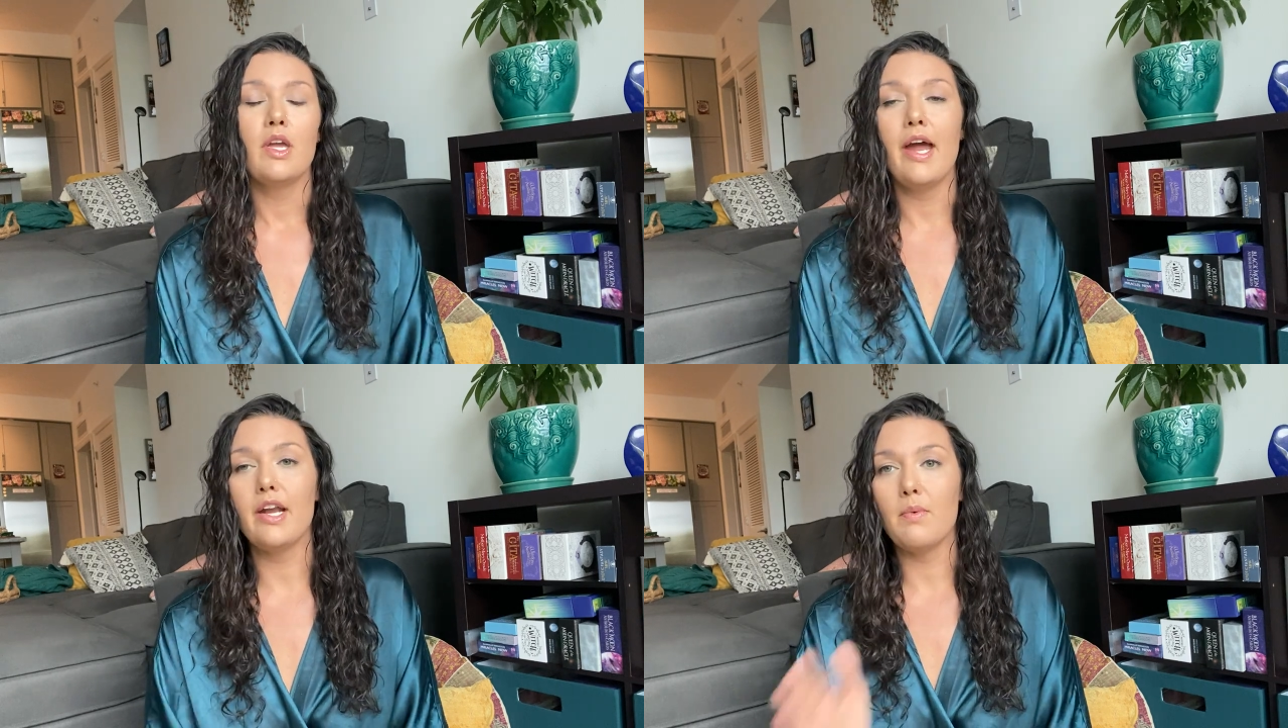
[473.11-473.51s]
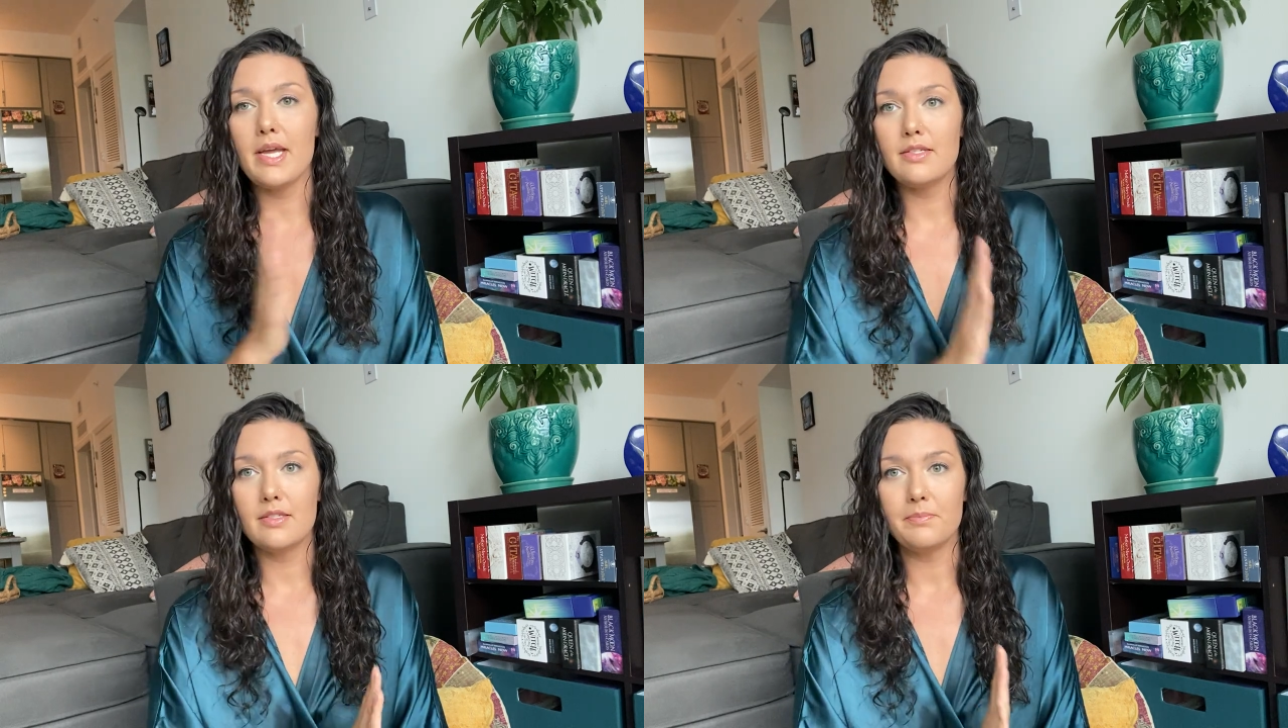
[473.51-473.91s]

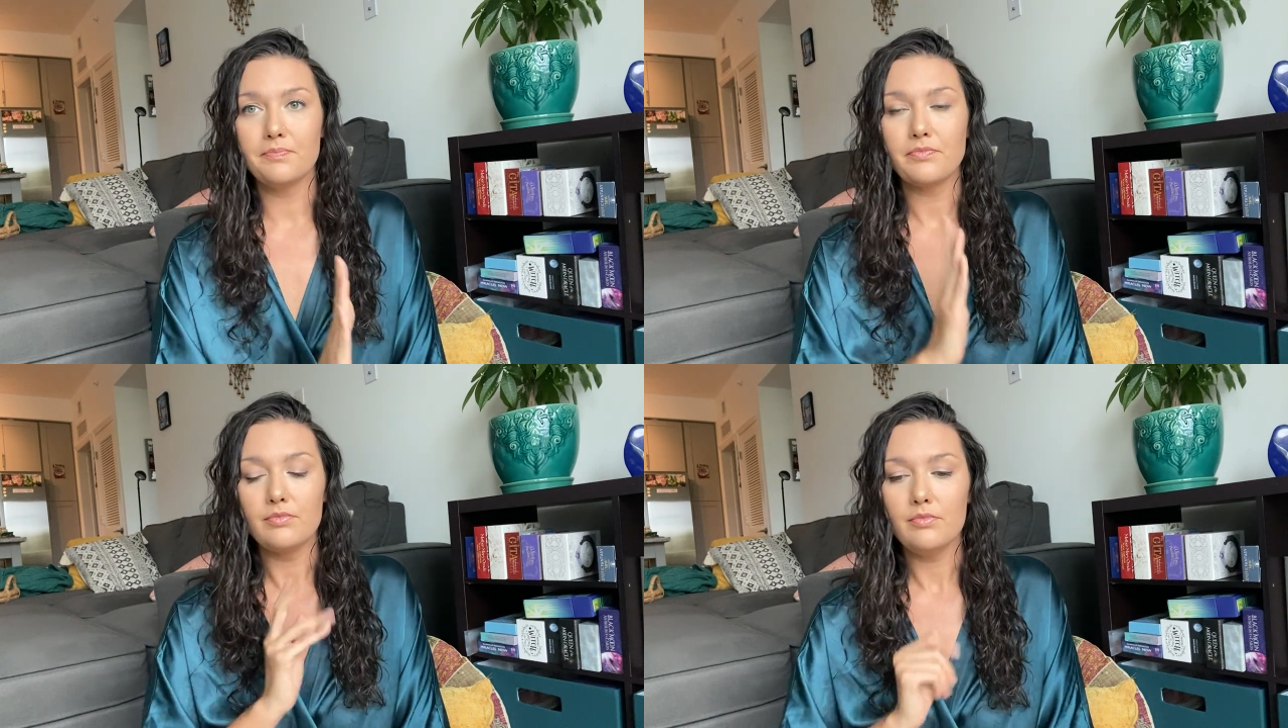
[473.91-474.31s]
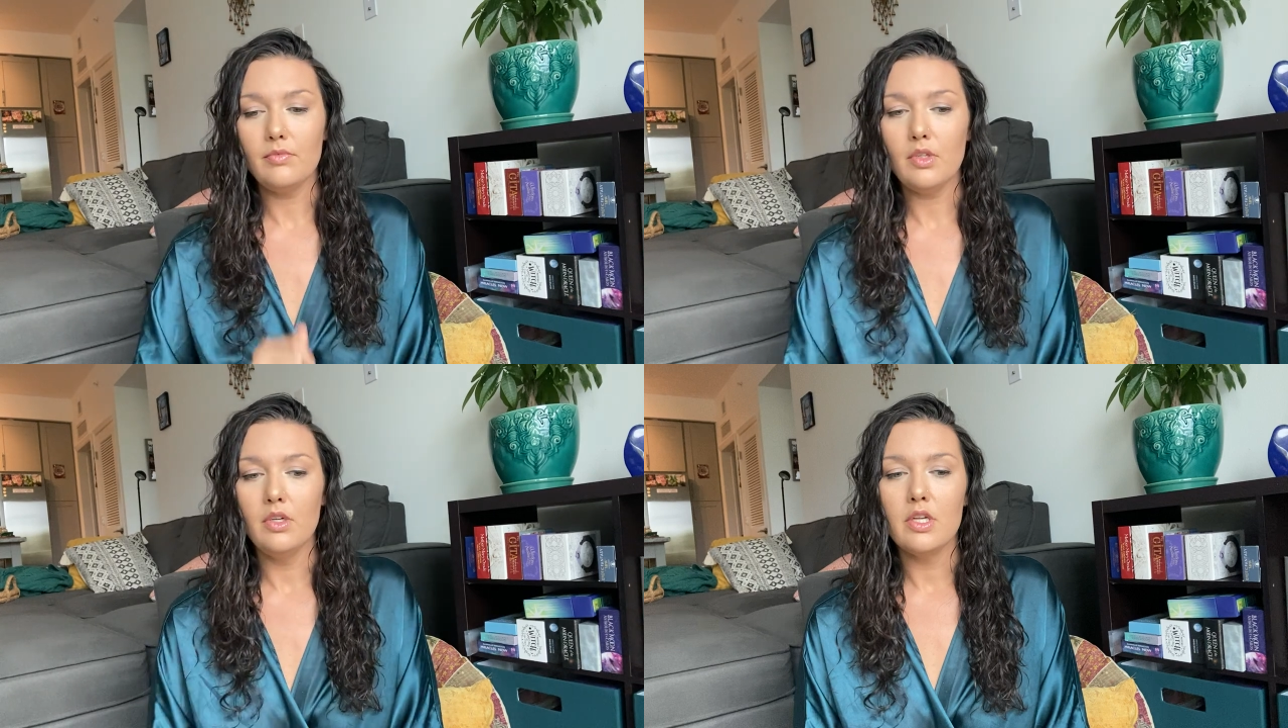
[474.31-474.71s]
Anyways,
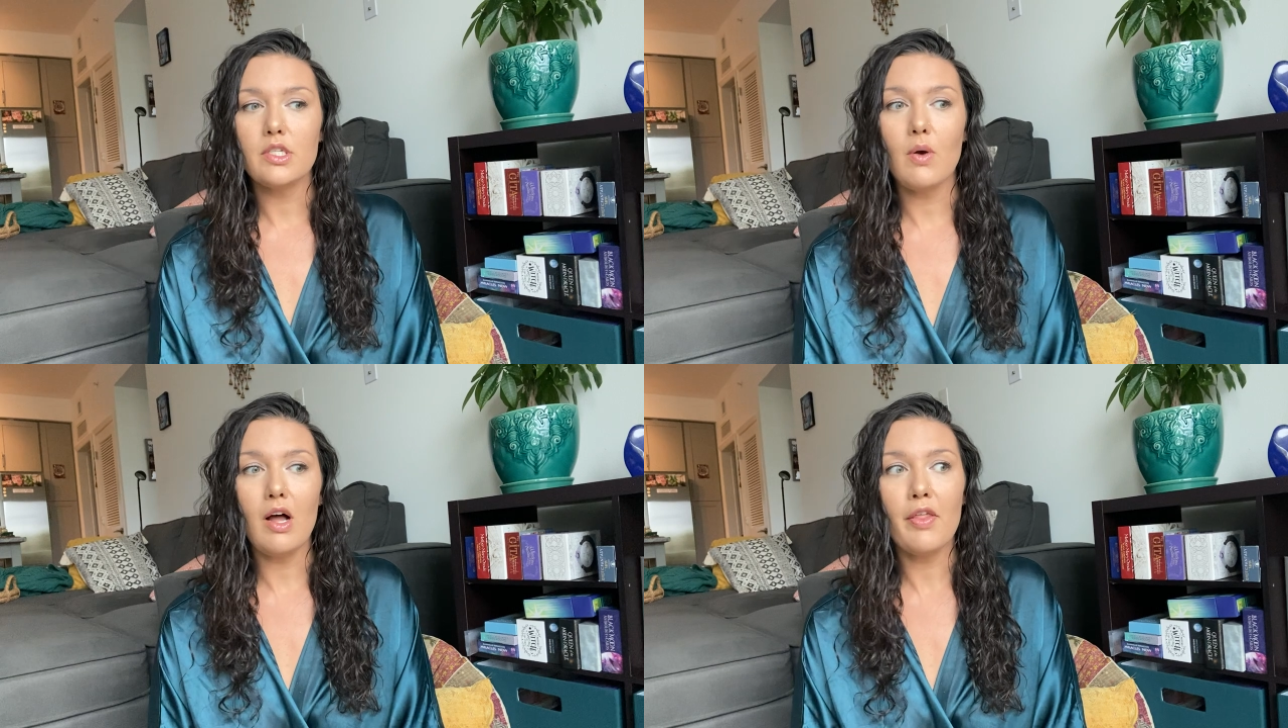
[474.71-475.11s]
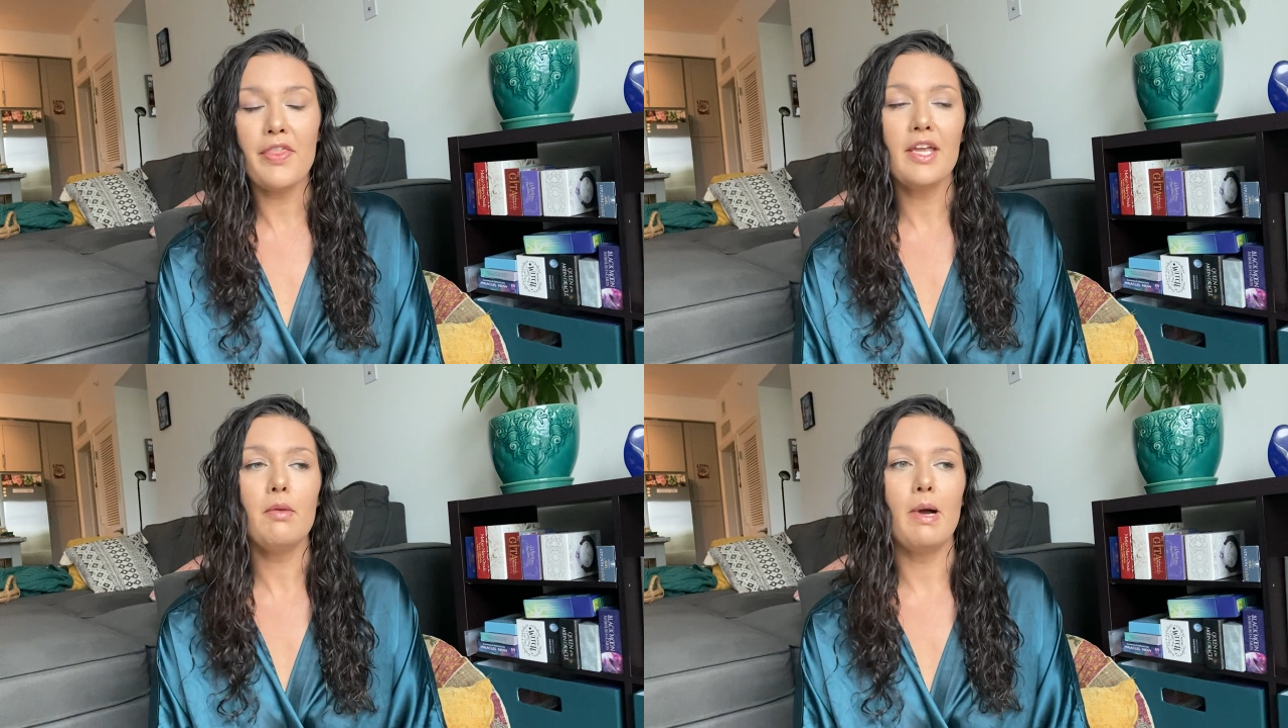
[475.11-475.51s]
so I'll
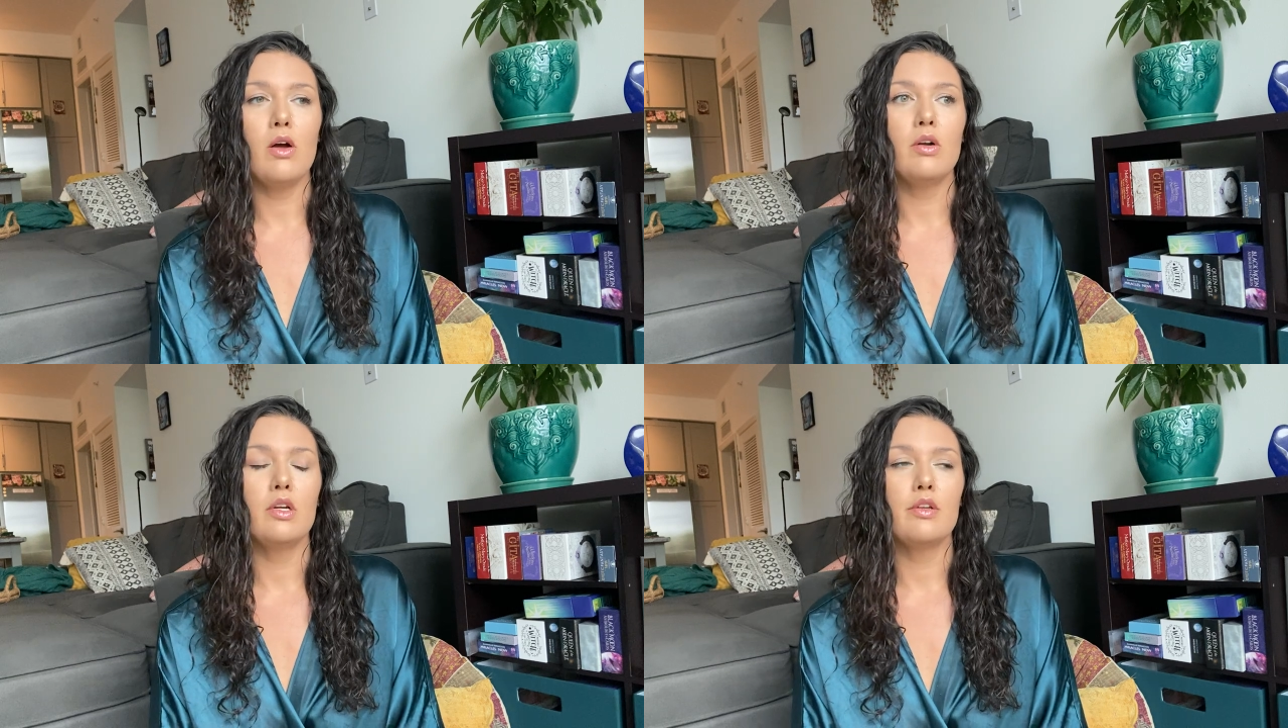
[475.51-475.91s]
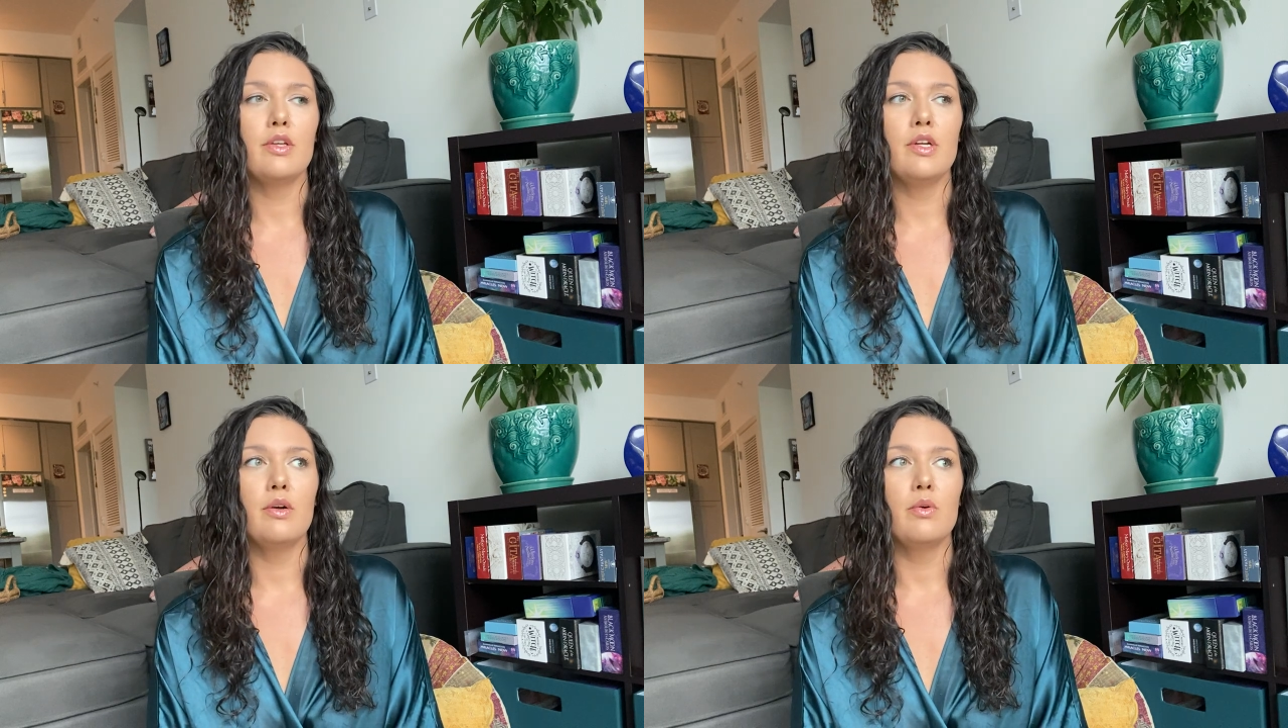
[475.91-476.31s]
think about,
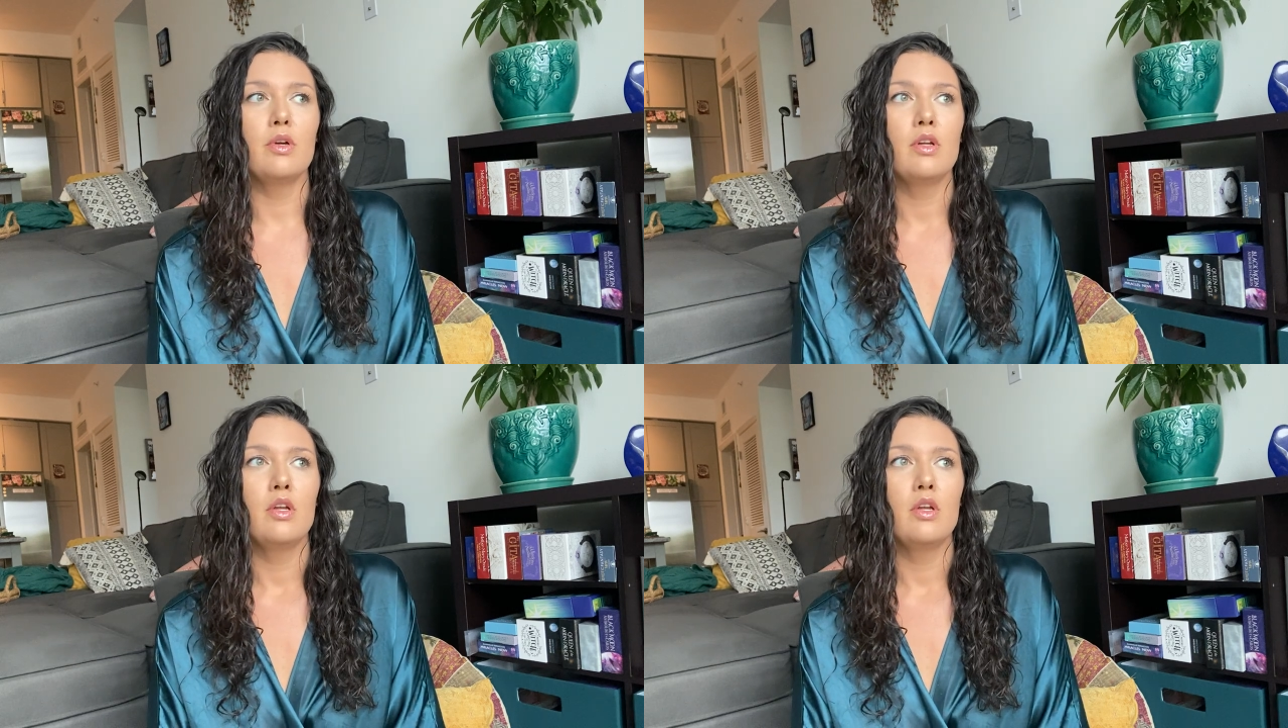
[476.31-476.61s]
you know,